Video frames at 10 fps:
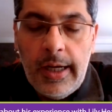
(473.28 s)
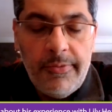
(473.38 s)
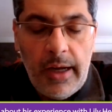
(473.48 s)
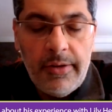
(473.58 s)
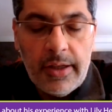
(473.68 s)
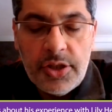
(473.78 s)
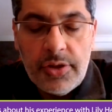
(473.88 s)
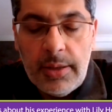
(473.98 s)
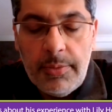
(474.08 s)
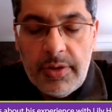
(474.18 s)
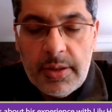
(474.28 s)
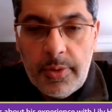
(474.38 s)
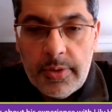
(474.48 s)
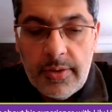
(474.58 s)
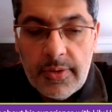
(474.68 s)
and extremely
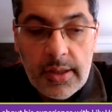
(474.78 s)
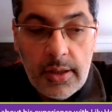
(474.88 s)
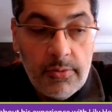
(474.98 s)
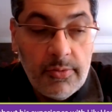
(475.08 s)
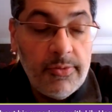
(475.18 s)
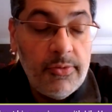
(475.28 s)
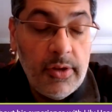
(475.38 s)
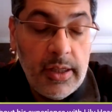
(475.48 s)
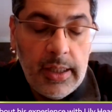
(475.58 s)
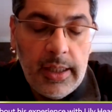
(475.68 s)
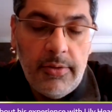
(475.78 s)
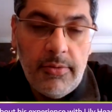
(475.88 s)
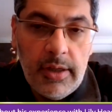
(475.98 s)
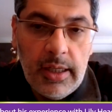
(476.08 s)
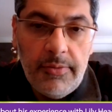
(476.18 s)
responsive. So really,
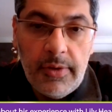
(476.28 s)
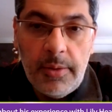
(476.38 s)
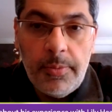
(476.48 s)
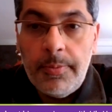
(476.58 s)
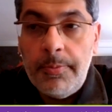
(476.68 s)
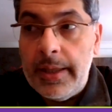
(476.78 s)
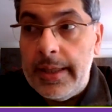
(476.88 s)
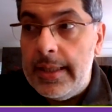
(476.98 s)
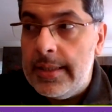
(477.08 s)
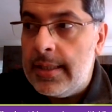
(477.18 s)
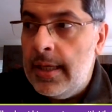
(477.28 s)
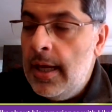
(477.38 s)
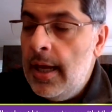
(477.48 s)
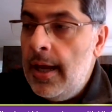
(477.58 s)
really very pleased.